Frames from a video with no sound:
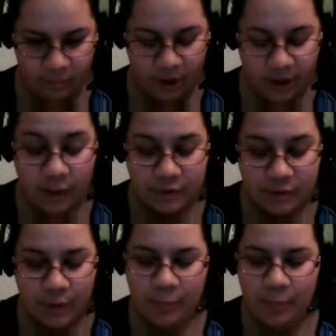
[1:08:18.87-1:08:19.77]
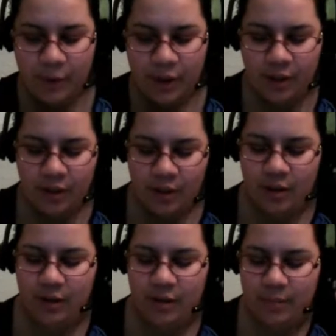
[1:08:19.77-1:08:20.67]
what it comes from, but
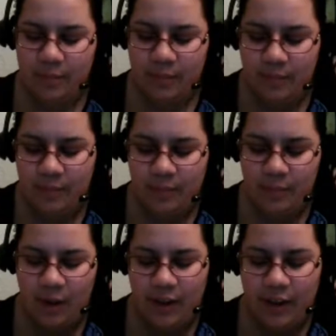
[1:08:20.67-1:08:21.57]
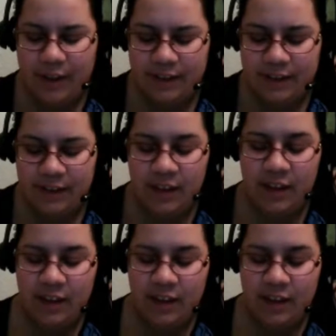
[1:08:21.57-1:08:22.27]
nonetheless,